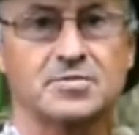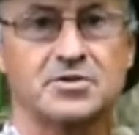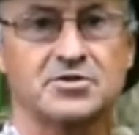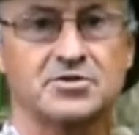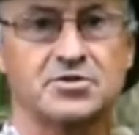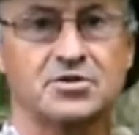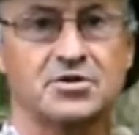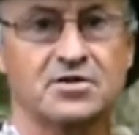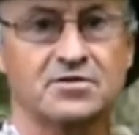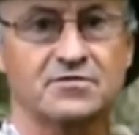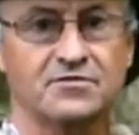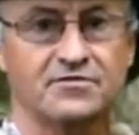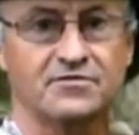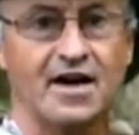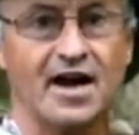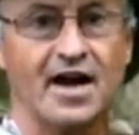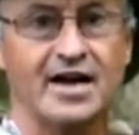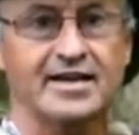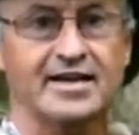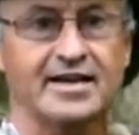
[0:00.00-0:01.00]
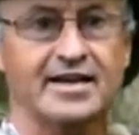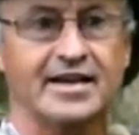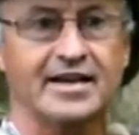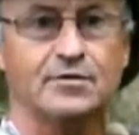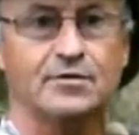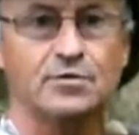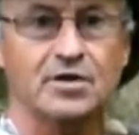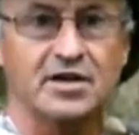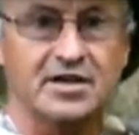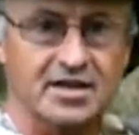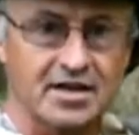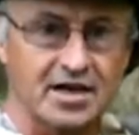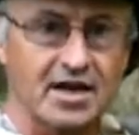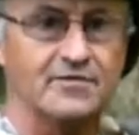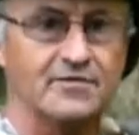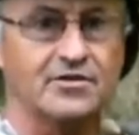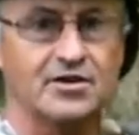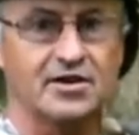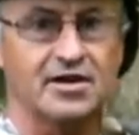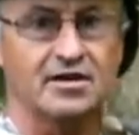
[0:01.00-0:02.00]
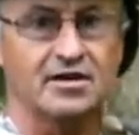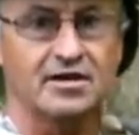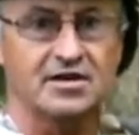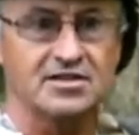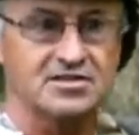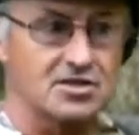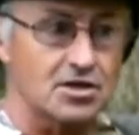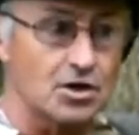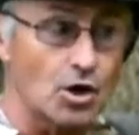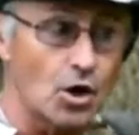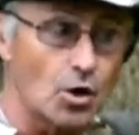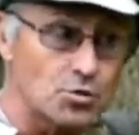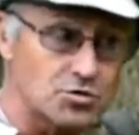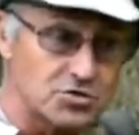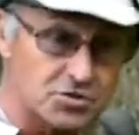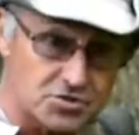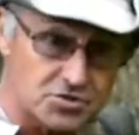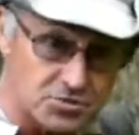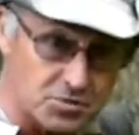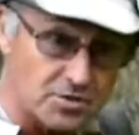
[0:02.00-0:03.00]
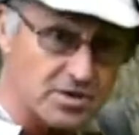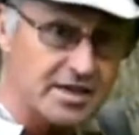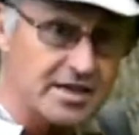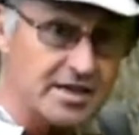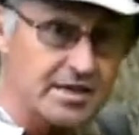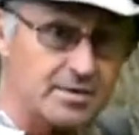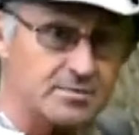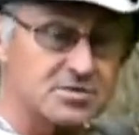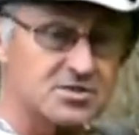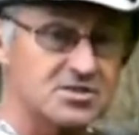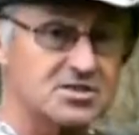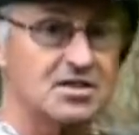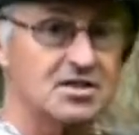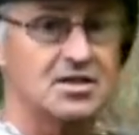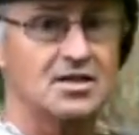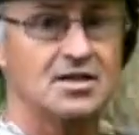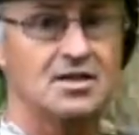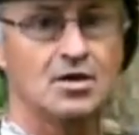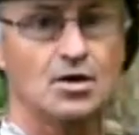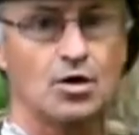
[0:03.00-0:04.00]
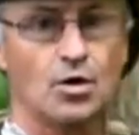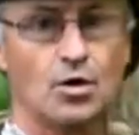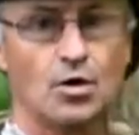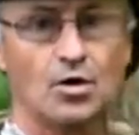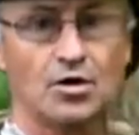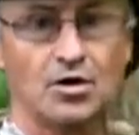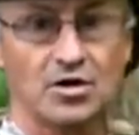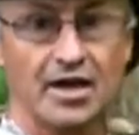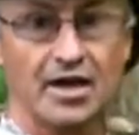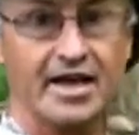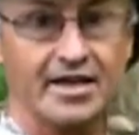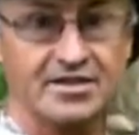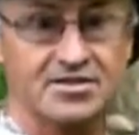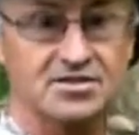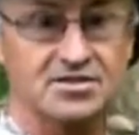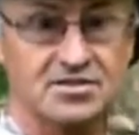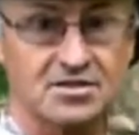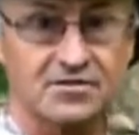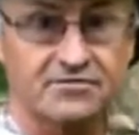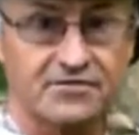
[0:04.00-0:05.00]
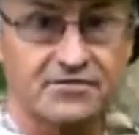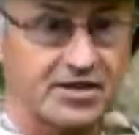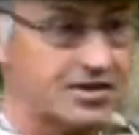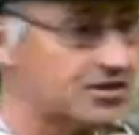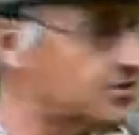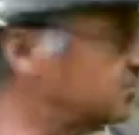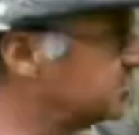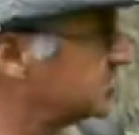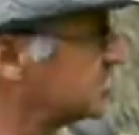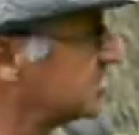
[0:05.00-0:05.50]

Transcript: but you can find it in recovering areas along streams or the edges of fields,